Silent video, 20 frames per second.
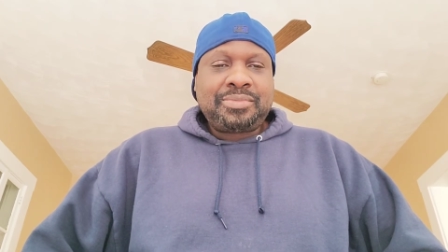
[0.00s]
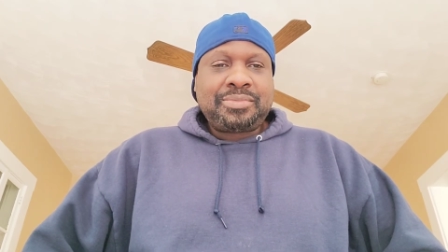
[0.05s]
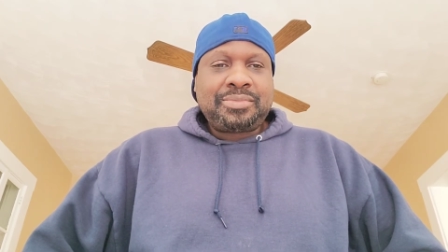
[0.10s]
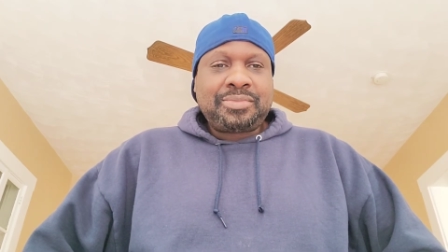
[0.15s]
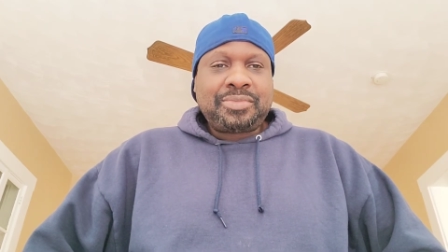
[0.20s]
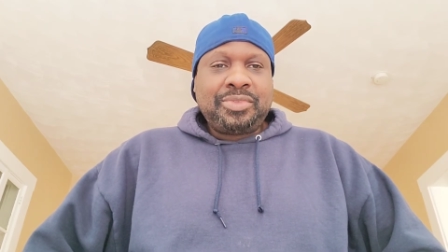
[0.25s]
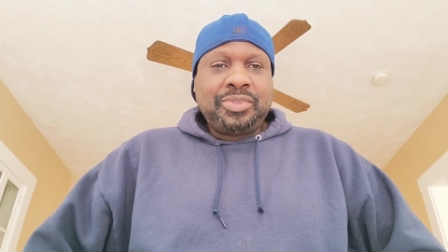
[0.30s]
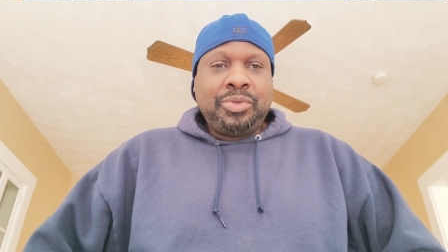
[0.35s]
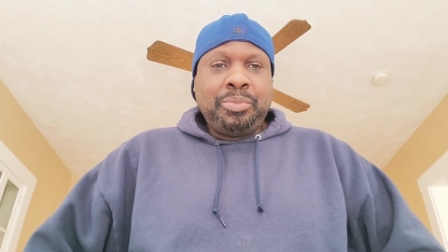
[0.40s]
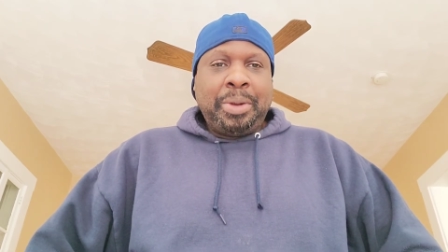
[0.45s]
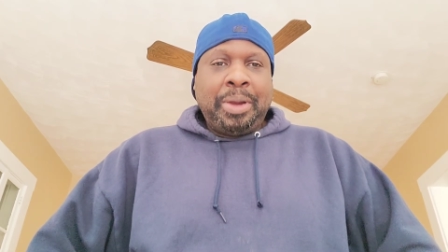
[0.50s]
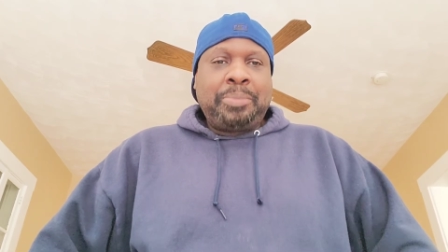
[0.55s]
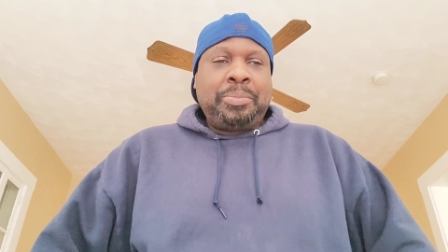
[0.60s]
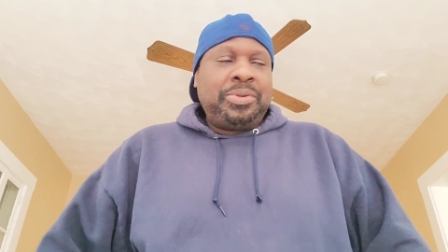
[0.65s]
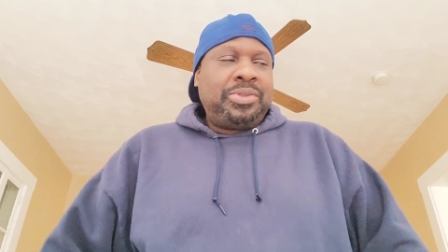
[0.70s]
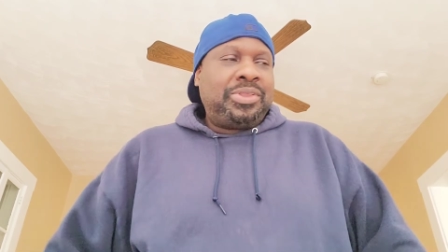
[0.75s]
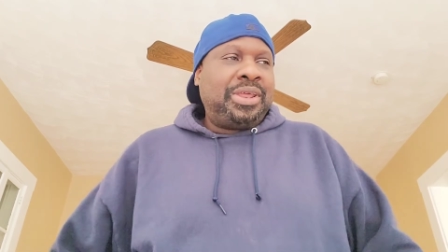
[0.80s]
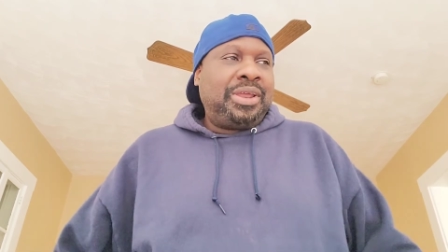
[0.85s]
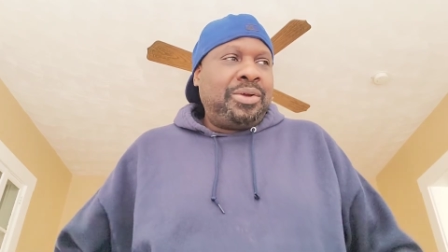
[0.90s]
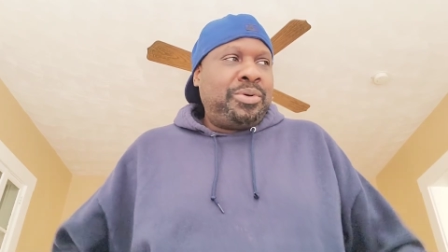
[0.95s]
You might be
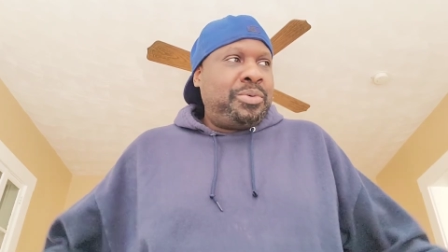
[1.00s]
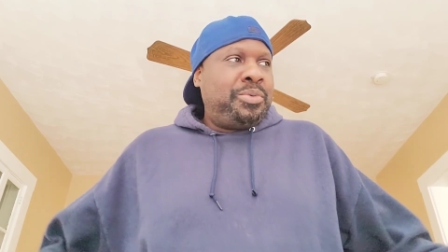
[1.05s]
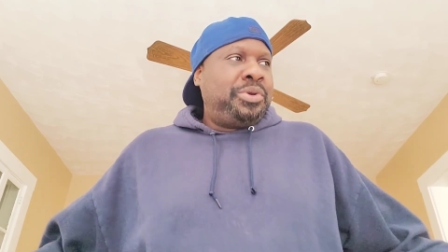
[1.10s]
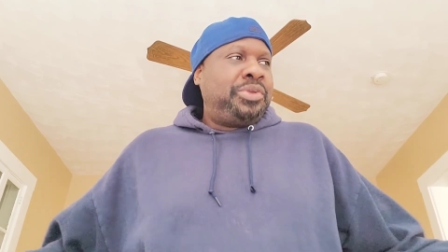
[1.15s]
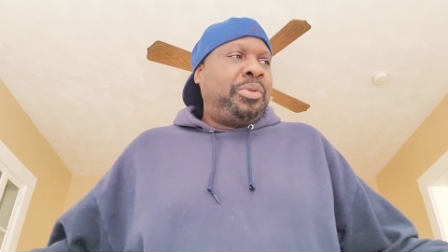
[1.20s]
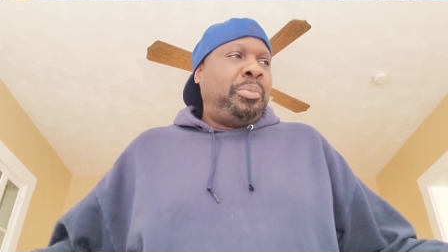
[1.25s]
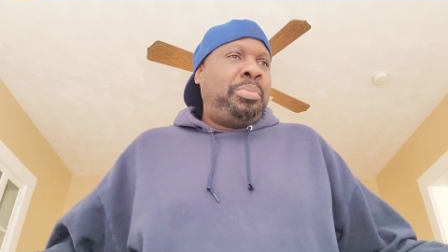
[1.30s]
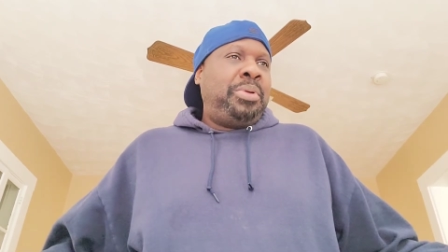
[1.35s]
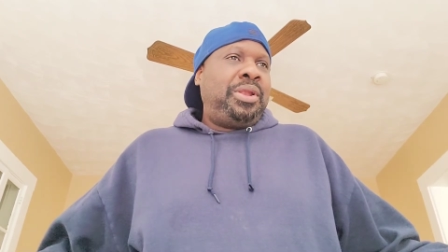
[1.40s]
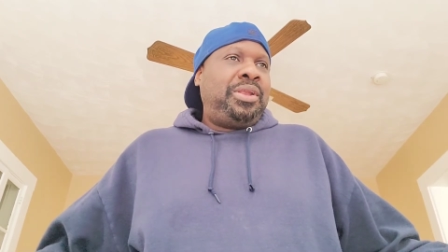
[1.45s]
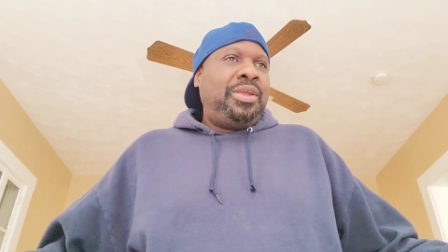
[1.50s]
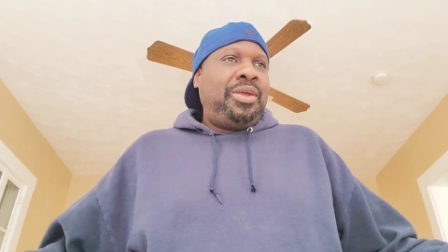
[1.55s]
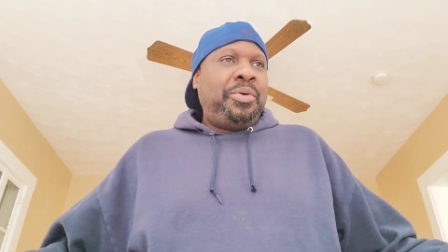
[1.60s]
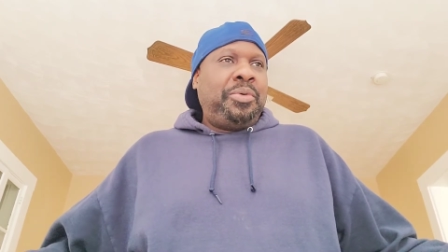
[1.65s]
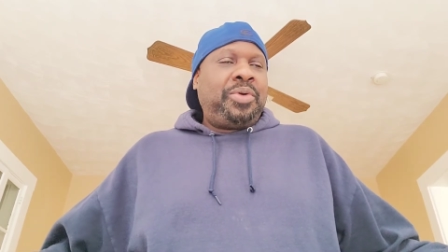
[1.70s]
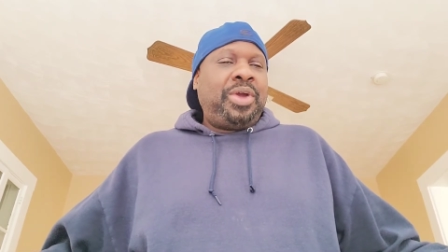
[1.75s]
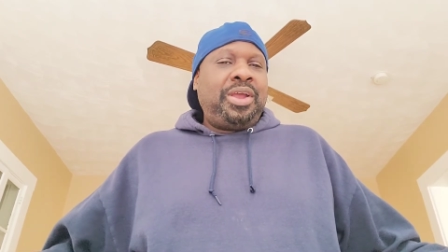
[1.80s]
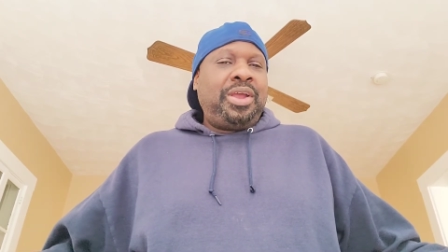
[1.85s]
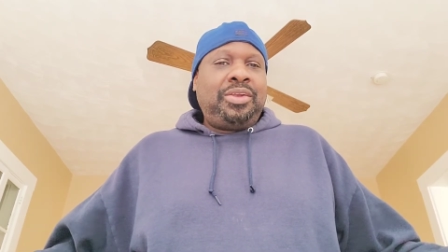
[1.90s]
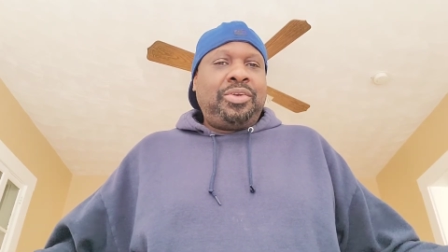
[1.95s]
thinking, well, what's the big deal with
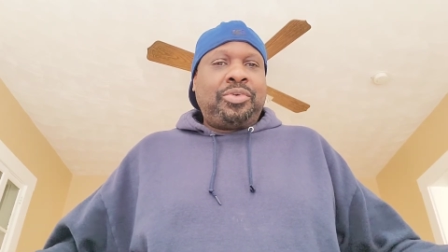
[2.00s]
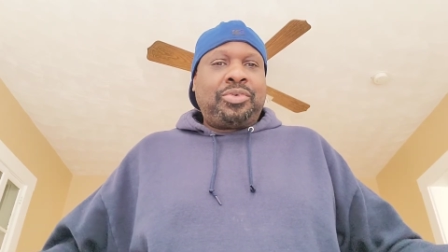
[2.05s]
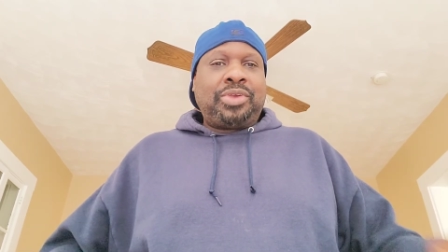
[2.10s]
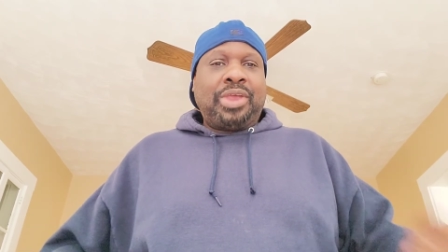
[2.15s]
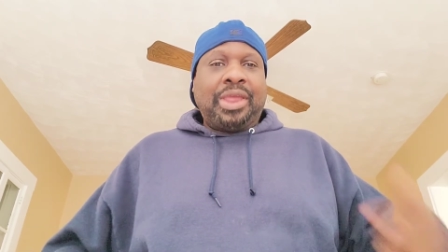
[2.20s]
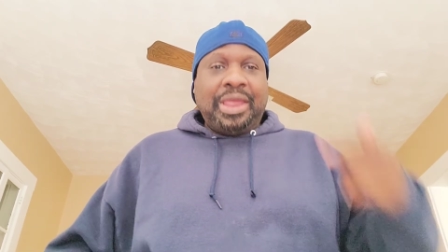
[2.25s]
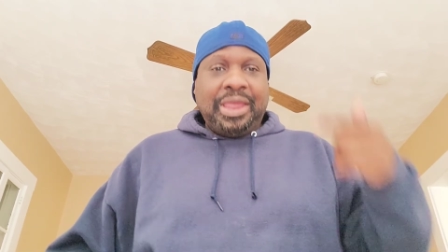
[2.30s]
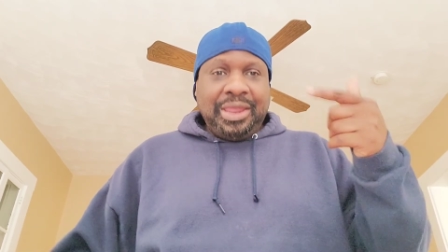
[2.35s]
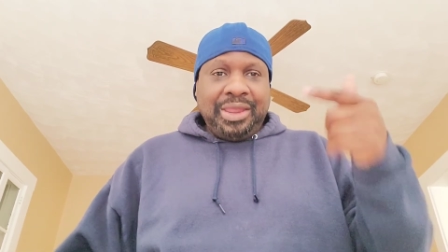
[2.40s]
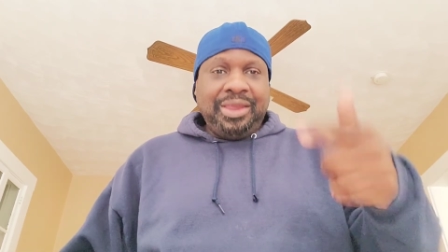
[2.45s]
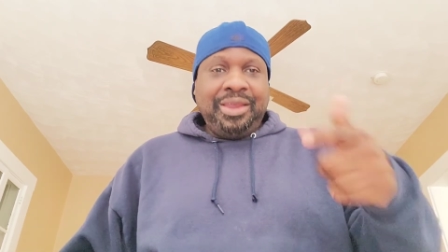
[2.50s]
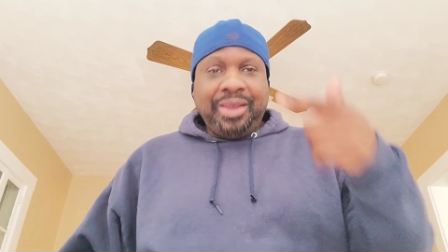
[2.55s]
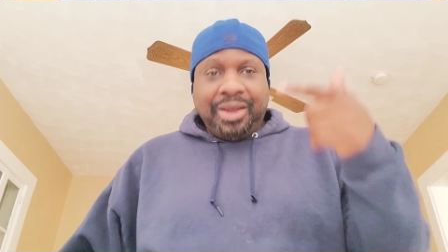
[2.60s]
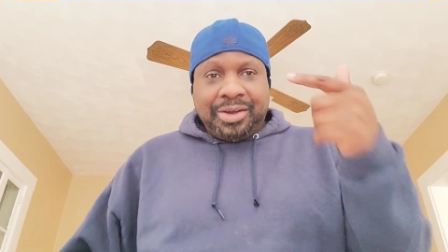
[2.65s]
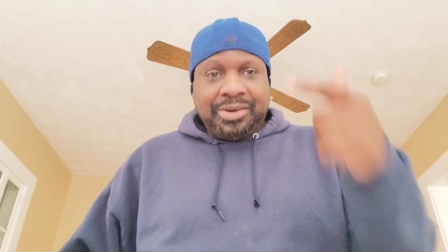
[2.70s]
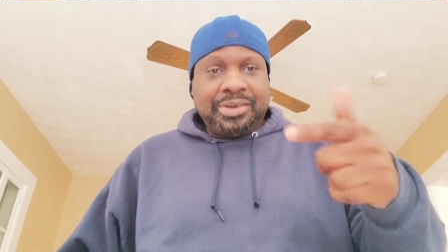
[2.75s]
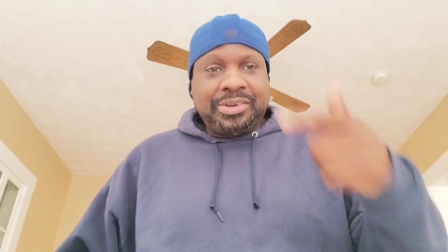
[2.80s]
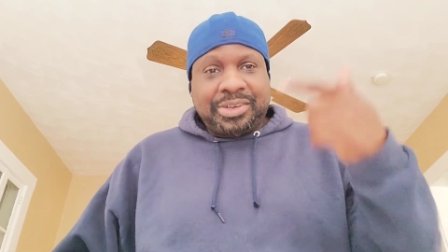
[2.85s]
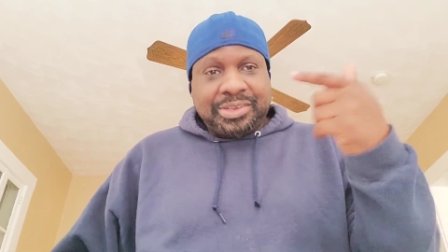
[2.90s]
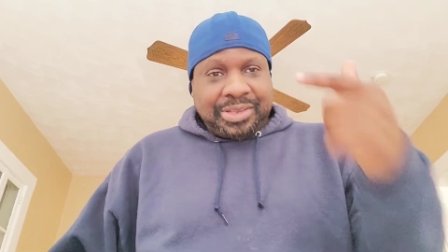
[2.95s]
credit union? He
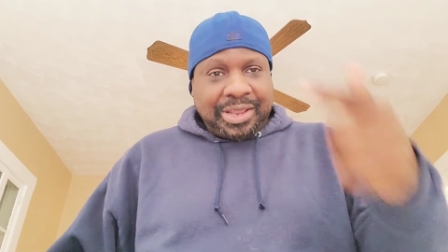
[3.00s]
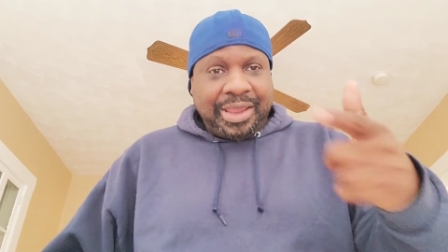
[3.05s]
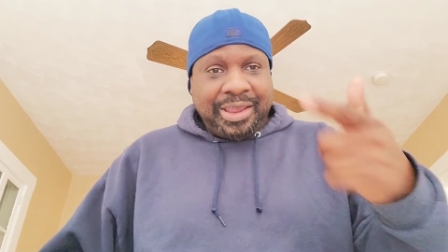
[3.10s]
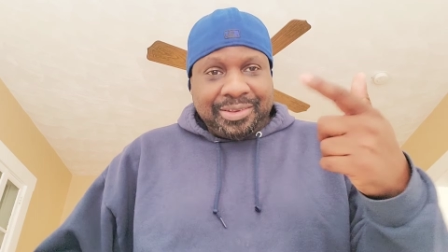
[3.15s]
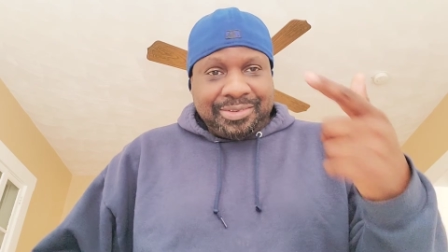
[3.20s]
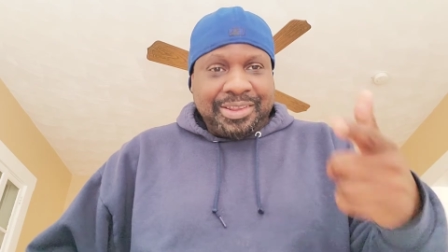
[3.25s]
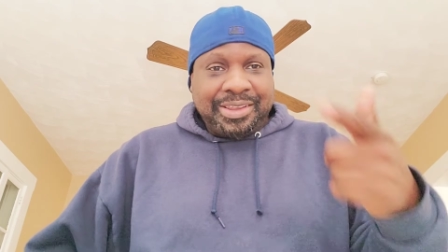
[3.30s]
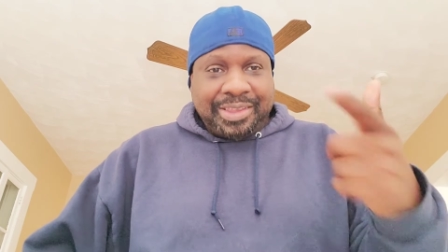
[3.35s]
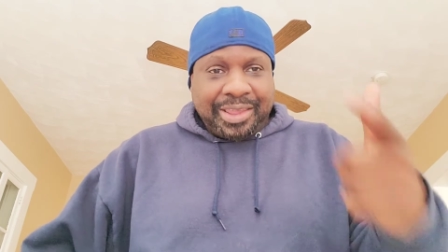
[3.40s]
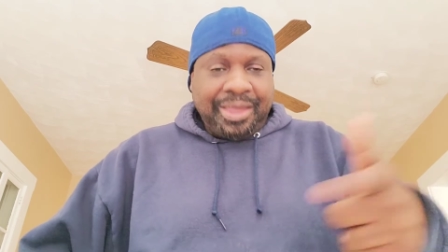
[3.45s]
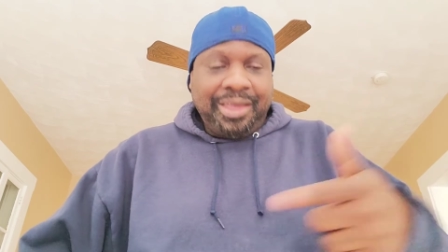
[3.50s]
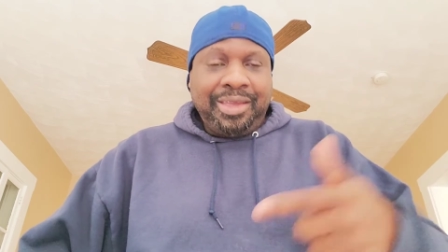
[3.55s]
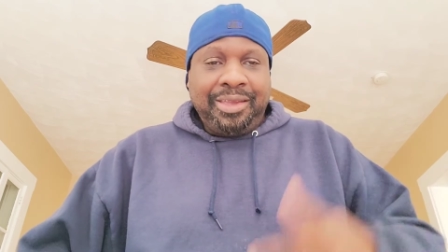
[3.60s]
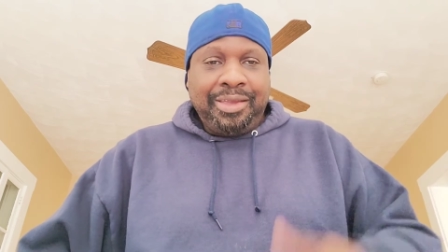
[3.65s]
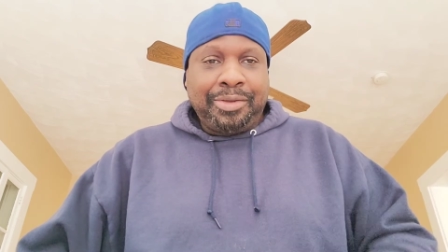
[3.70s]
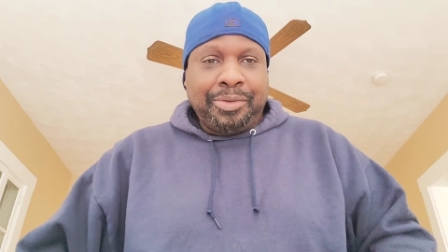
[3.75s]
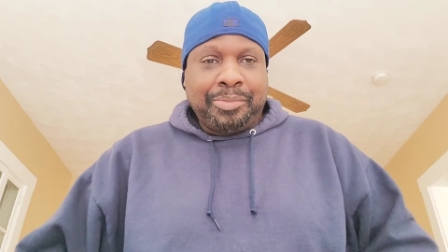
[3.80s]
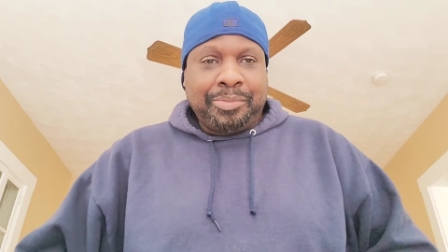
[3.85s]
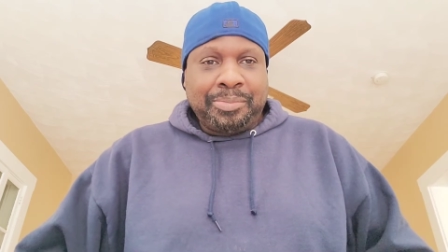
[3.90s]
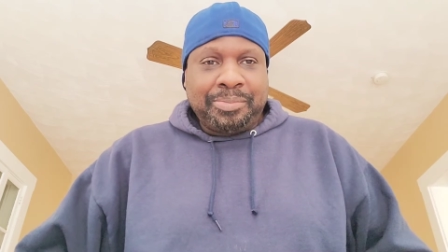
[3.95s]
understands the
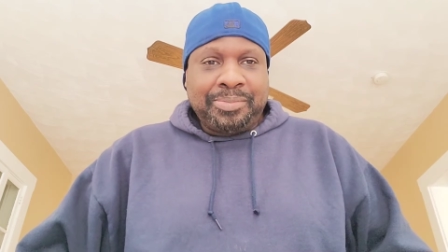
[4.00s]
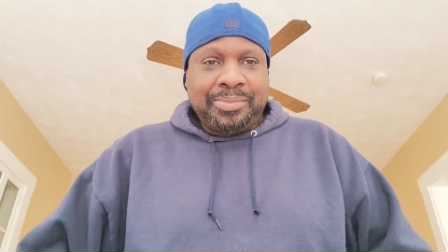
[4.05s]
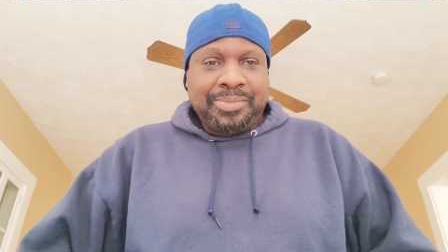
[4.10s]
game.